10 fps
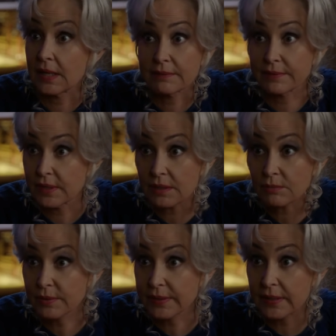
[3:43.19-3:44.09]
And if it
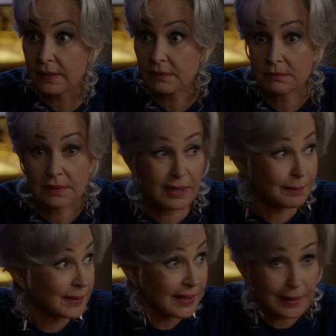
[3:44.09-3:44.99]
doesn't work out, I'll
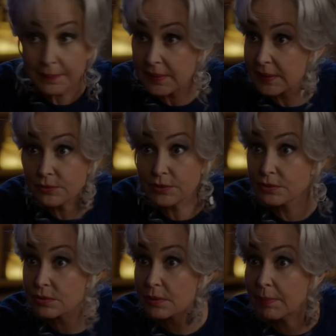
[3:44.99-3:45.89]
be happy to
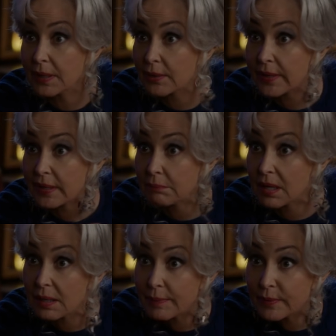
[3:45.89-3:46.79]
introduce you to Butt Crack
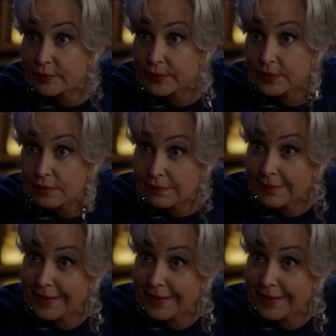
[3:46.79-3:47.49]
Bob over here.